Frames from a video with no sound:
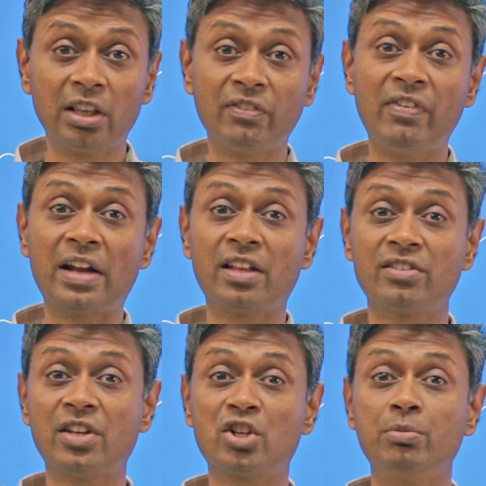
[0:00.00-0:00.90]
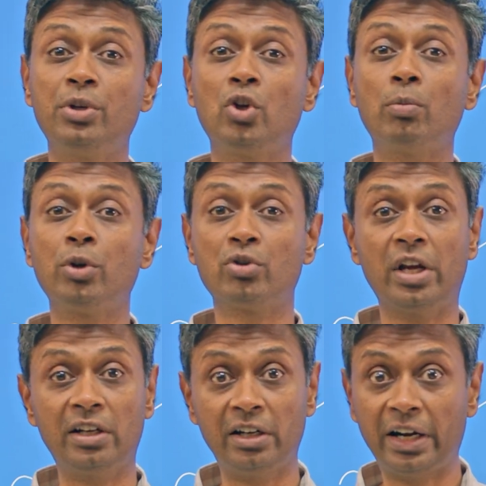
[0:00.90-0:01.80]
the fact that this has to be an obtuse
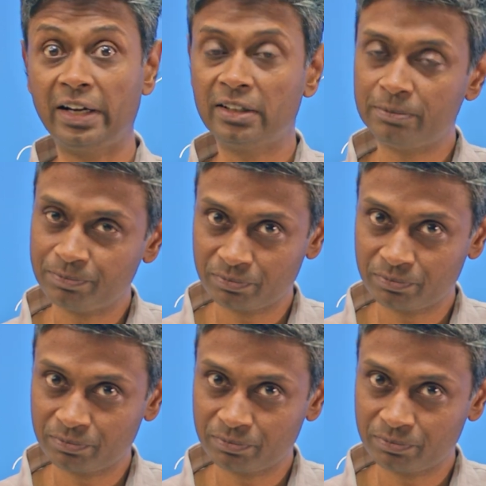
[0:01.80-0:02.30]
angle triangle.